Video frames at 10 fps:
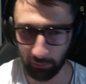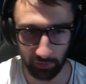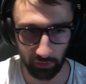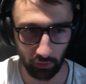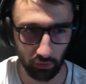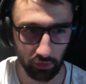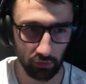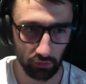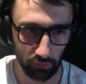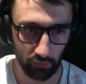But the longer
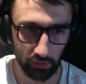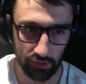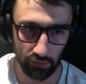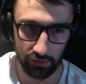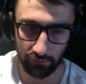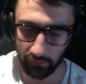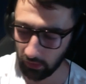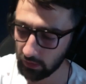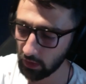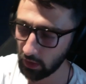you do these sorts of
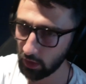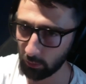things,